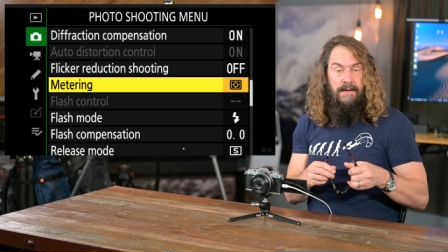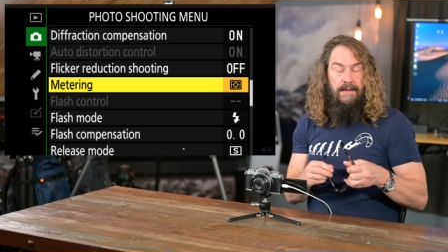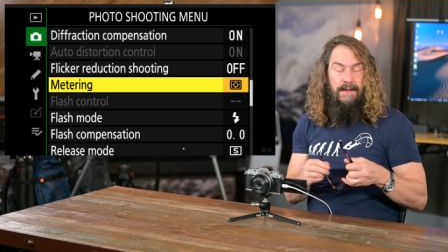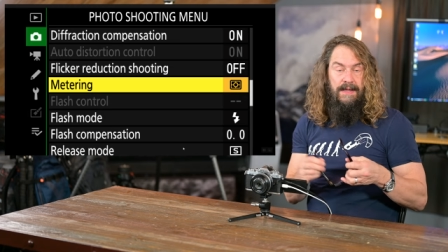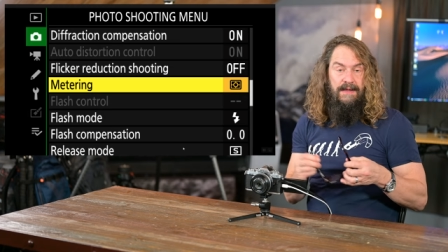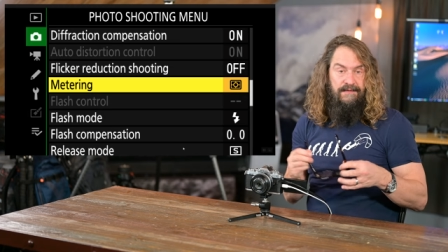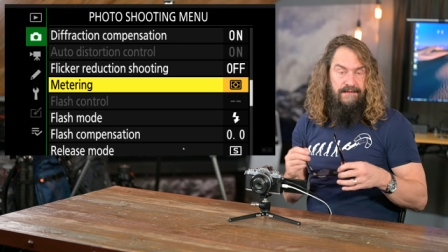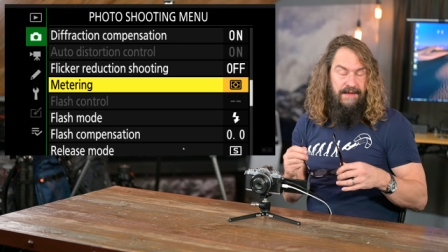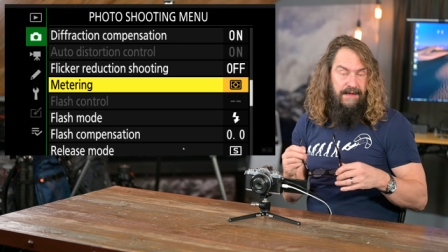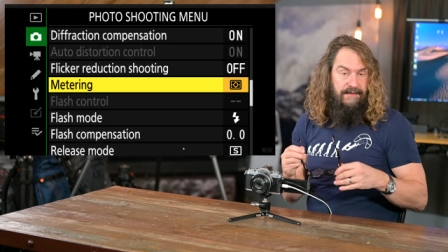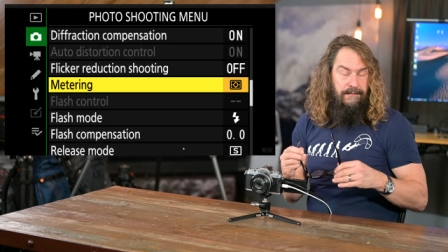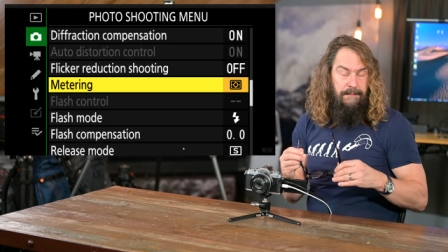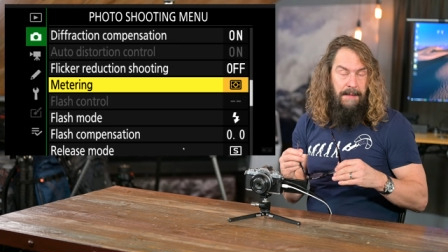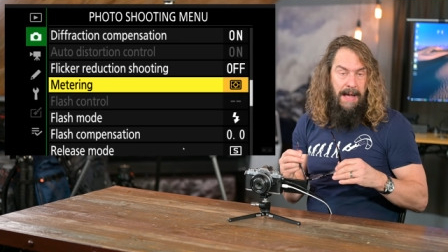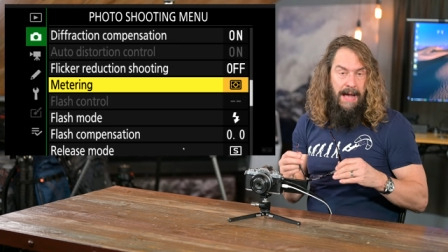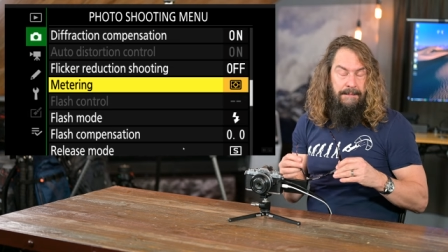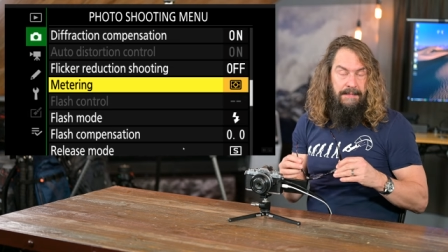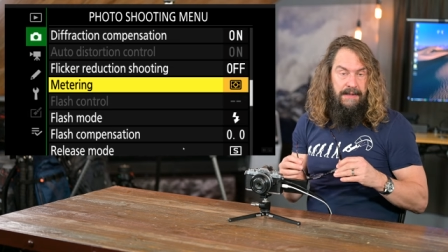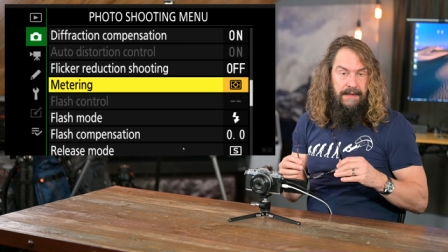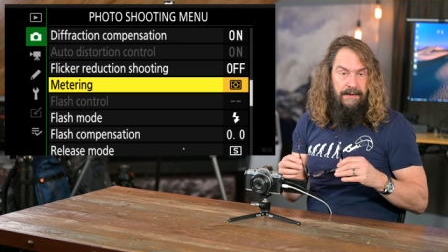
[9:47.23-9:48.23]
Well, you set
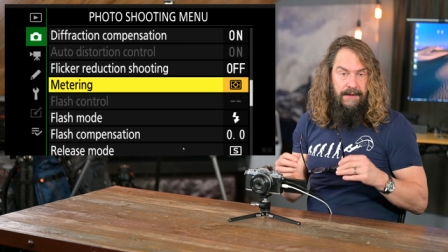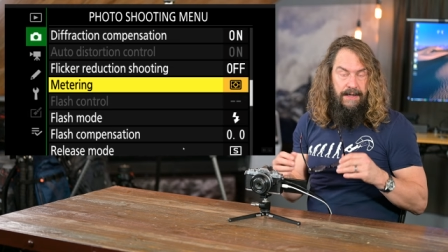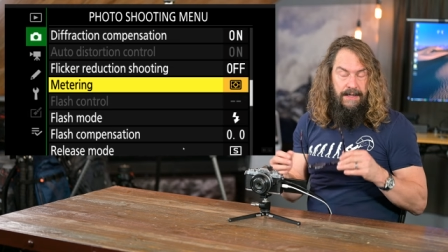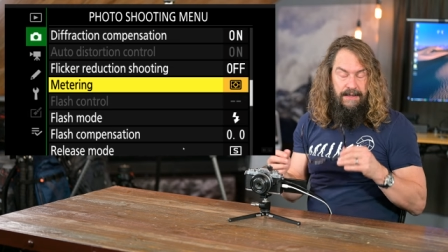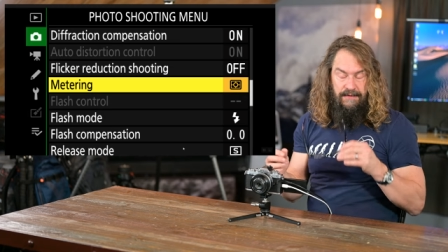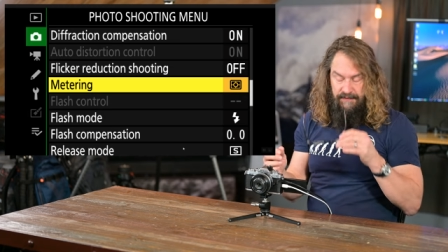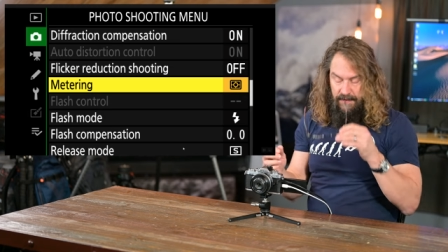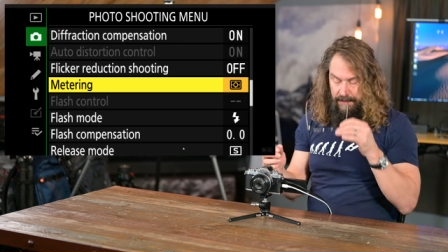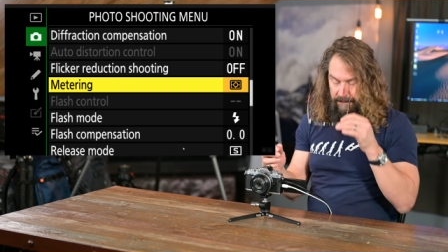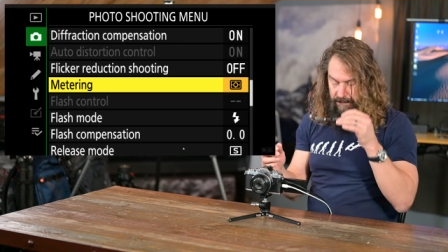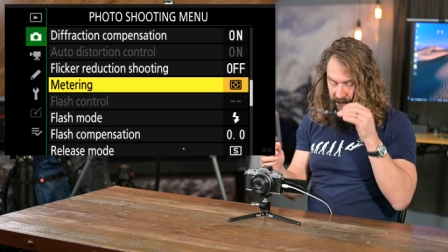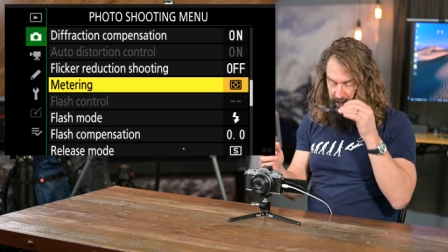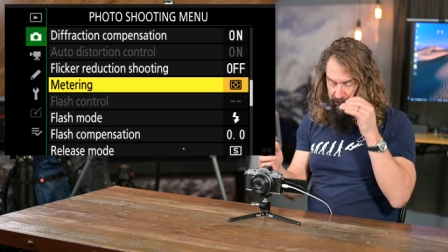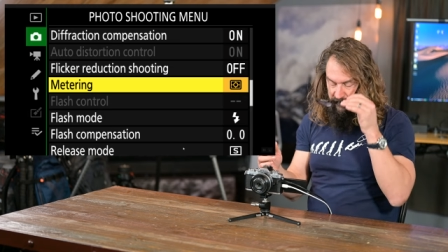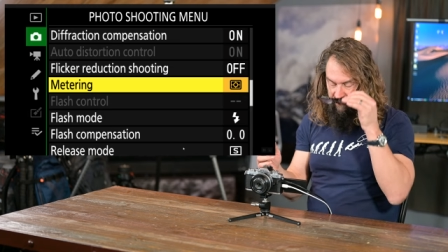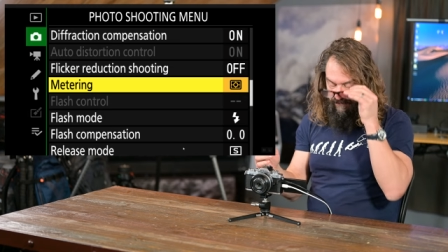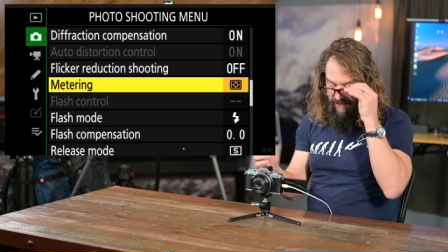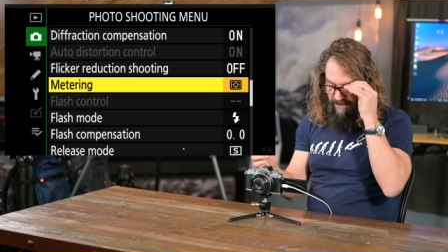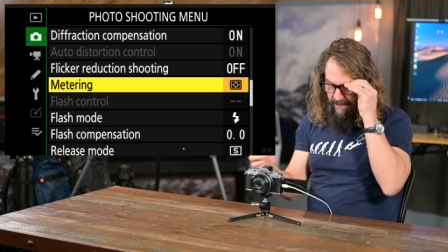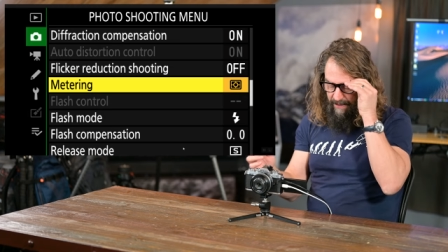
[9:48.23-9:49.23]
spot metering to the
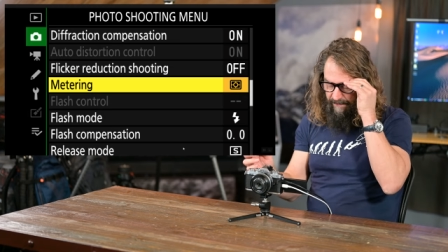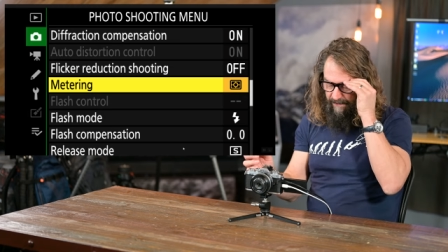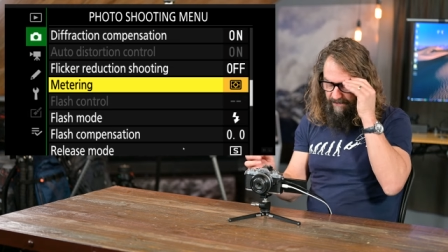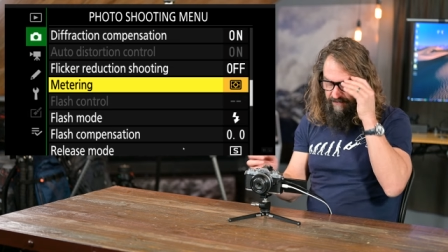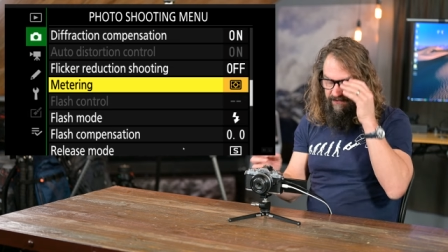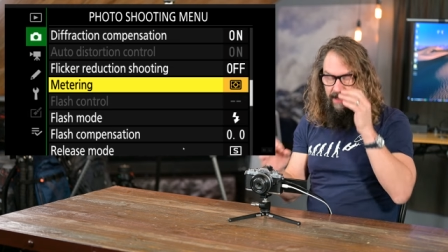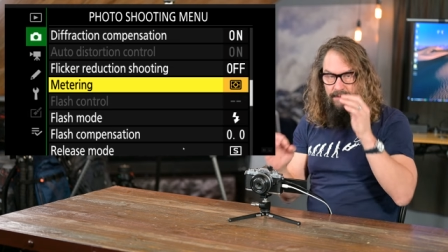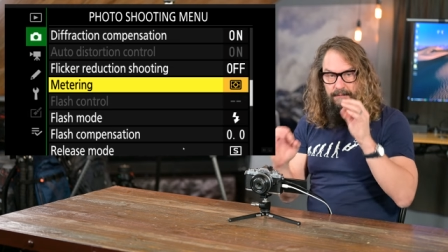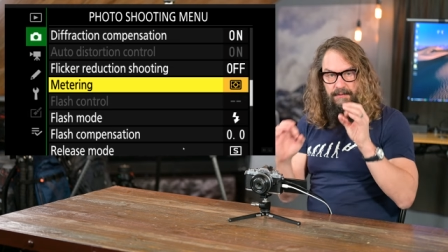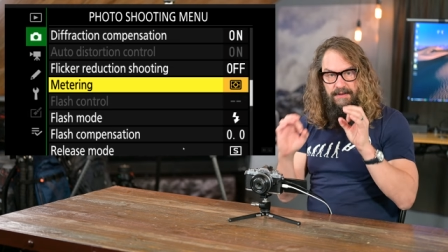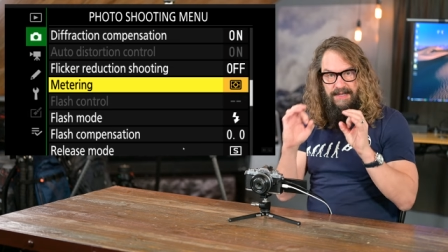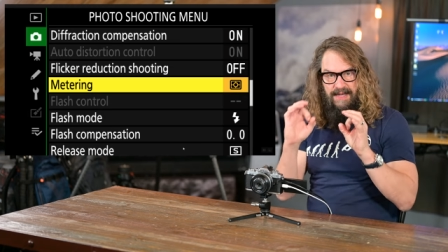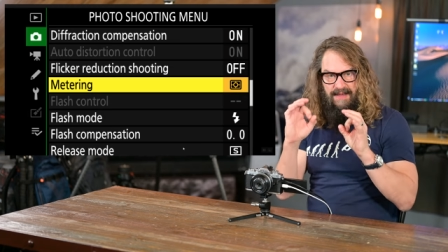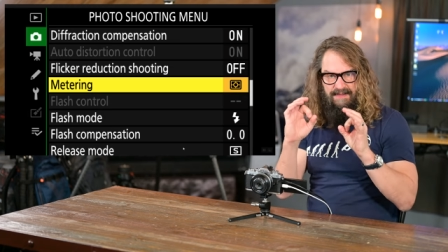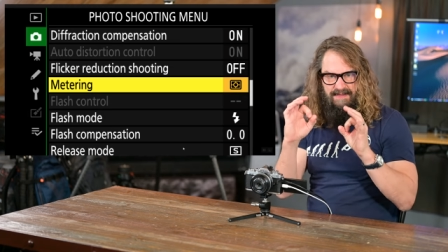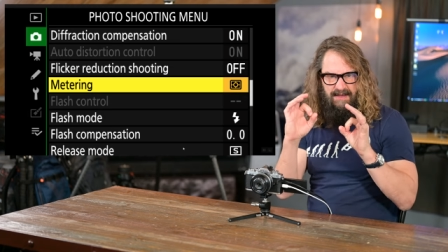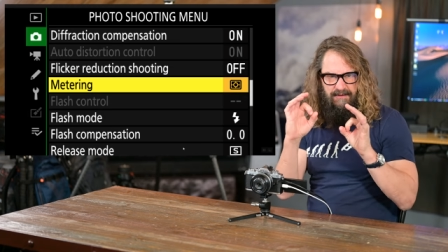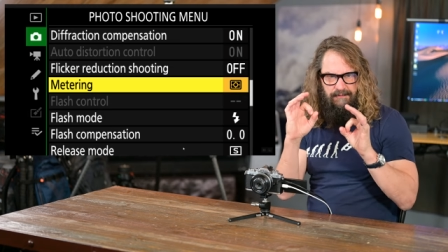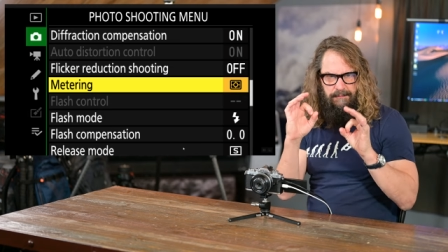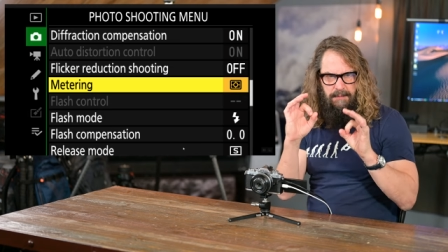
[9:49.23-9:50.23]
person sitting at the table to
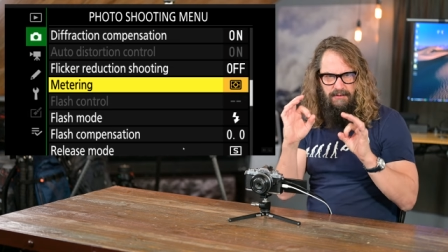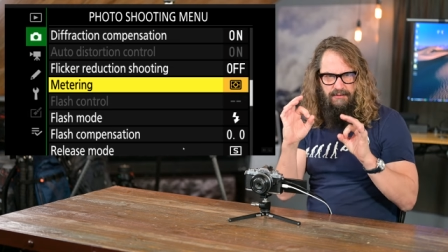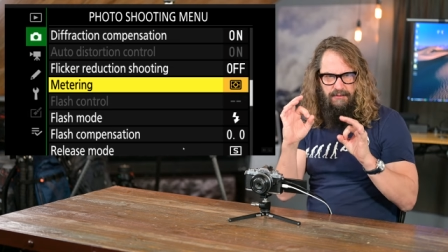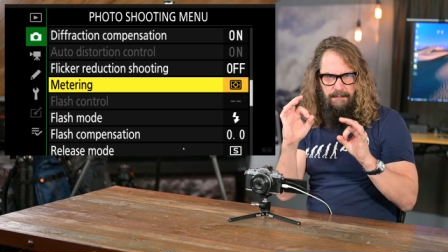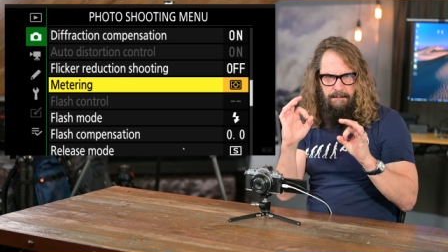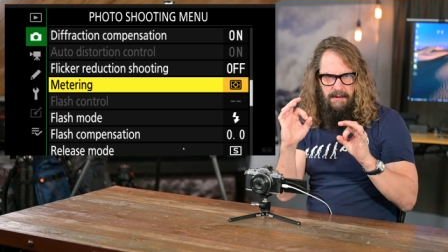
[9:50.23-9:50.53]
get the exposure